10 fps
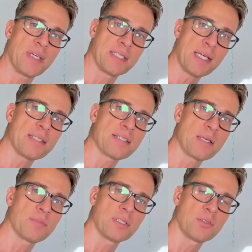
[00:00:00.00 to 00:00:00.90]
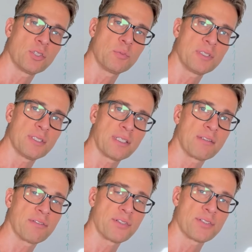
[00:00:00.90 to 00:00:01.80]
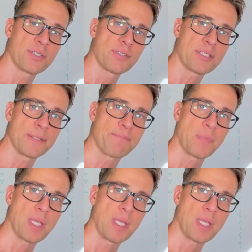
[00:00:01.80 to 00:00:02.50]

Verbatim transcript: And that is something to be taken very seriously.